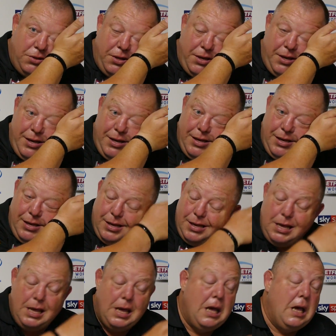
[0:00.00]
the
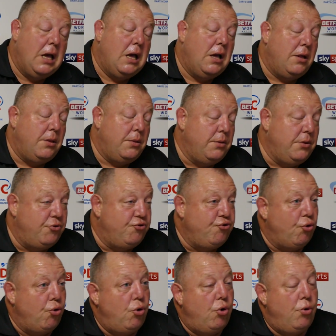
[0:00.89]
the
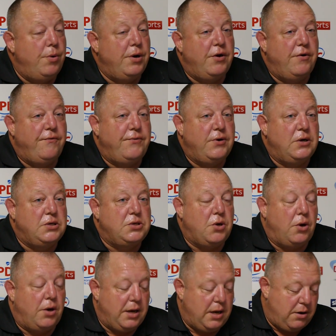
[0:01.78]
draw when I first
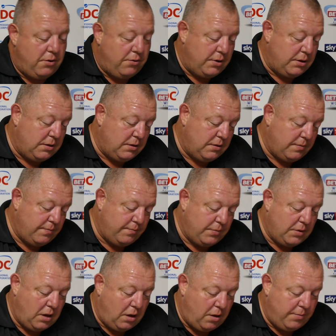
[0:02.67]
got here, and
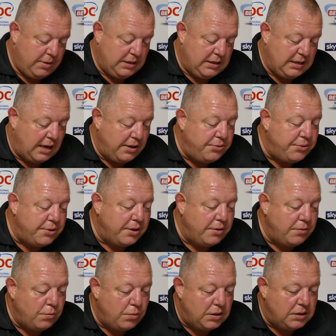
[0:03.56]
I mean
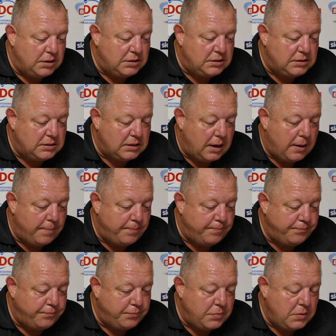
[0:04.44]
Nathan was
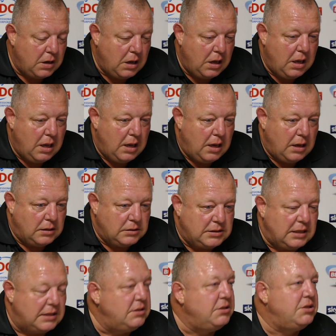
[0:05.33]
um,
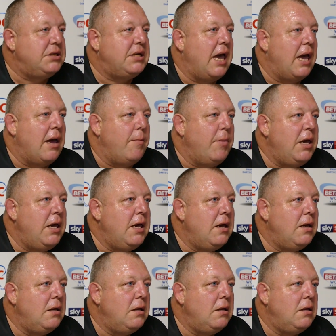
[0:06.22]
didn't scare me.
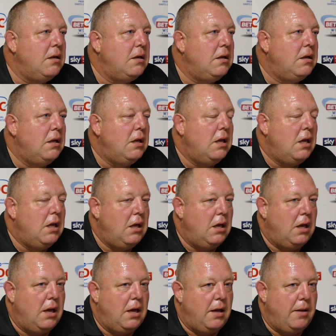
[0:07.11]

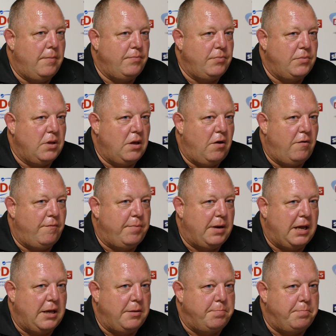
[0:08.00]
Um, I've
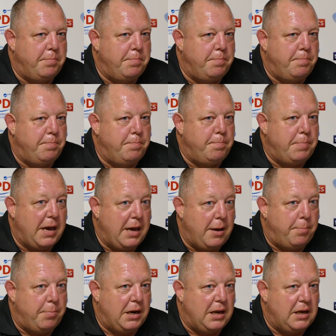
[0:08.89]
played
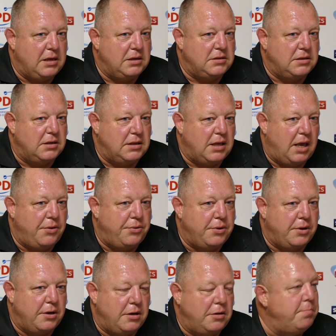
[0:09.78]
better players than
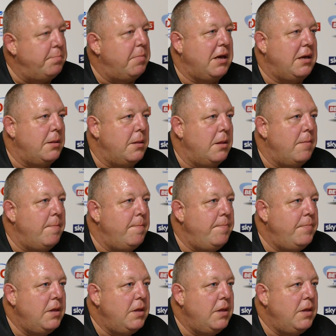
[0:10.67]
Nathan and beaten them,